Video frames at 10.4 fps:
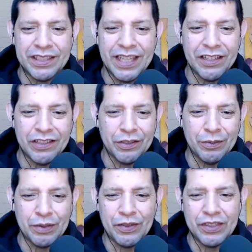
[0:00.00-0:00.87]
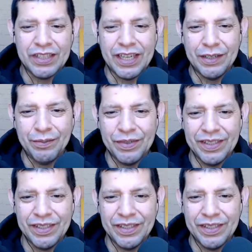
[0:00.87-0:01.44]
Thank you so much for your time.